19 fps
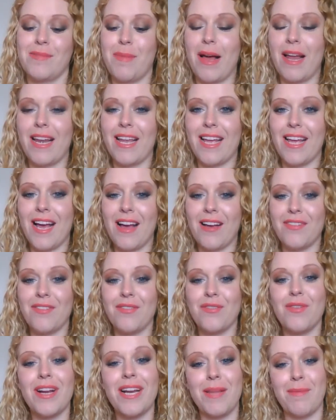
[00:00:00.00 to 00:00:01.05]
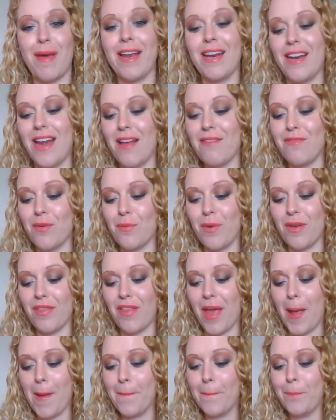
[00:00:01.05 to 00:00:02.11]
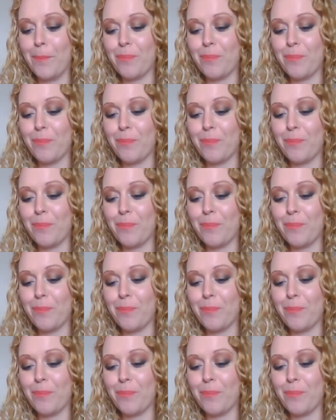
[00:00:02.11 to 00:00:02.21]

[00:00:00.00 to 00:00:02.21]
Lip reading: palette. I've really made an effort with it.